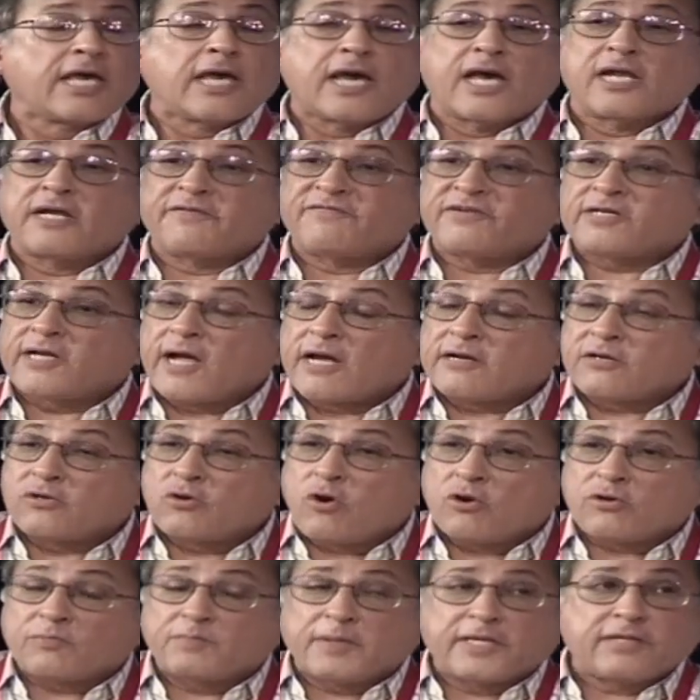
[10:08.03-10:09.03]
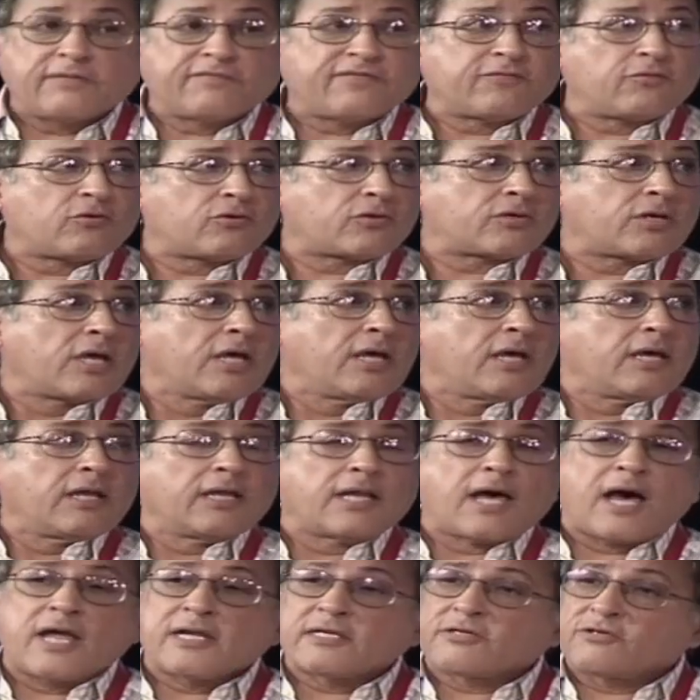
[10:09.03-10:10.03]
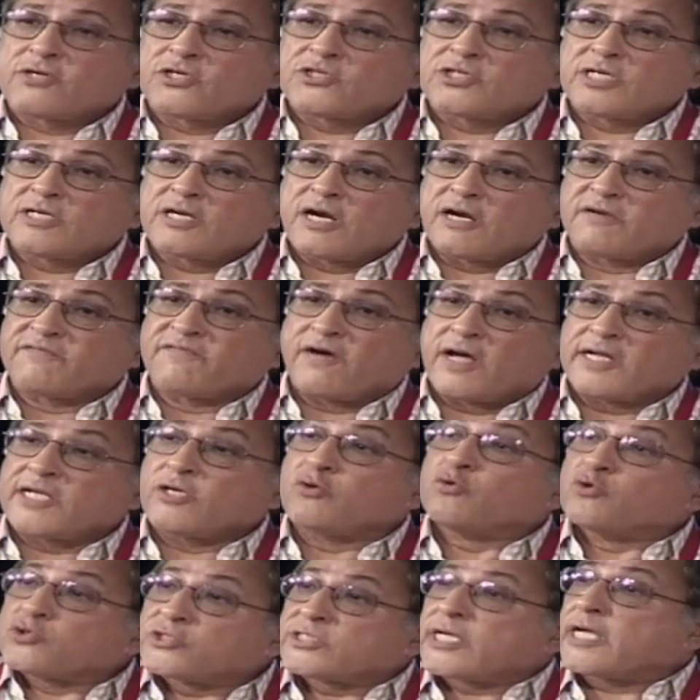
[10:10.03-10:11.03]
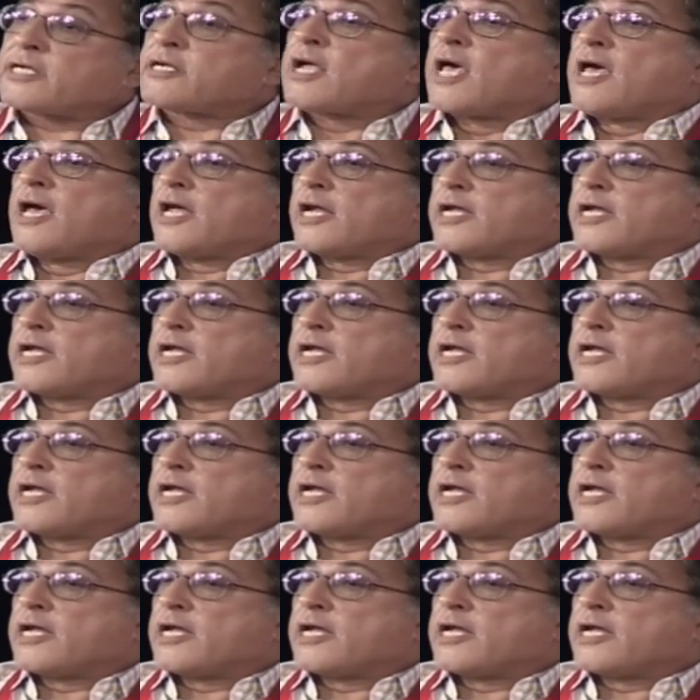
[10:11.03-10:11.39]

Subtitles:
and if it had not been for Lal Krishna Advani, who said,